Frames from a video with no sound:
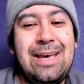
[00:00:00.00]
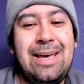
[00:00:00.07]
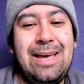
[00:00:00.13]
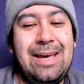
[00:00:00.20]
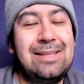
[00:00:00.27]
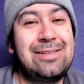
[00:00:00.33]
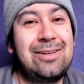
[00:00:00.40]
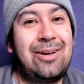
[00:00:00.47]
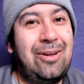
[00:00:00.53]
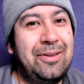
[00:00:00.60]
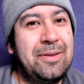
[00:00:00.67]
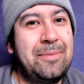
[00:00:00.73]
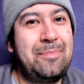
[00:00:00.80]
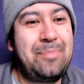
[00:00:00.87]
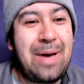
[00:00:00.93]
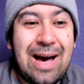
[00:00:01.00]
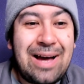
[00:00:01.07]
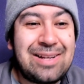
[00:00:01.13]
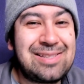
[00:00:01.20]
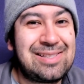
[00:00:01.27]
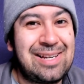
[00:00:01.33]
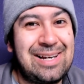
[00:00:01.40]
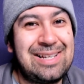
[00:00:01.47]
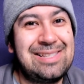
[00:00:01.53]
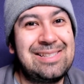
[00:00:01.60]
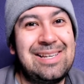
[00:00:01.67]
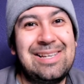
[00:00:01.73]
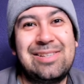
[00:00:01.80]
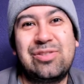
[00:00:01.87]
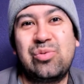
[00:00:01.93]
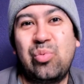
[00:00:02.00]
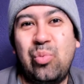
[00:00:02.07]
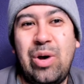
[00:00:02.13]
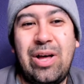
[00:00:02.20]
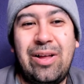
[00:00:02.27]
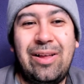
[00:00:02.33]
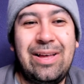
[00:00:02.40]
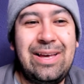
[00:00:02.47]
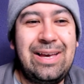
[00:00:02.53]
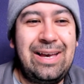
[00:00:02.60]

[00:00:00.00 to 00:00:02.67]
and all the bad signs as well.